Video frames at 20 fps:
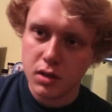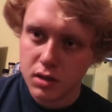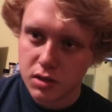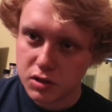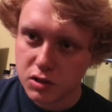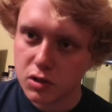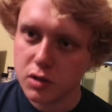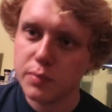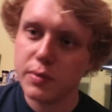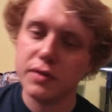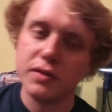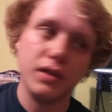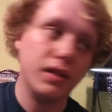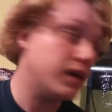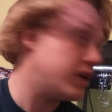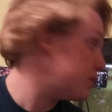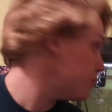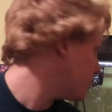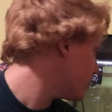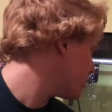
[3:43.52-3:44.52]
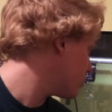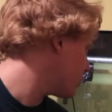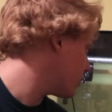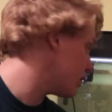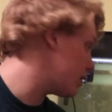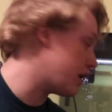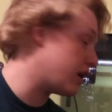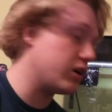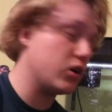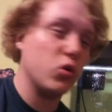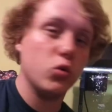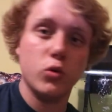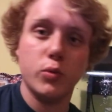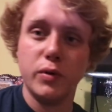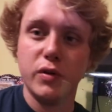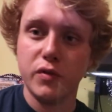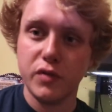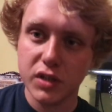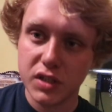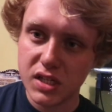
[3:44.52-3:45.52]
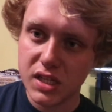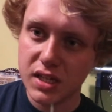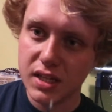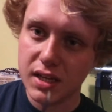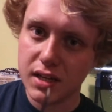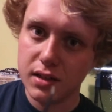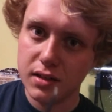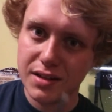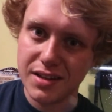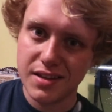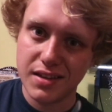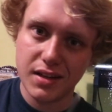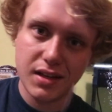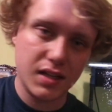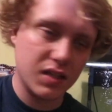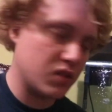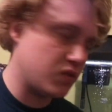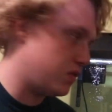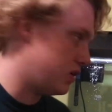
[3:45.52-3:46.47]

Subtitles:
Sorry about the lighting, by the way. I will be fixing that in the next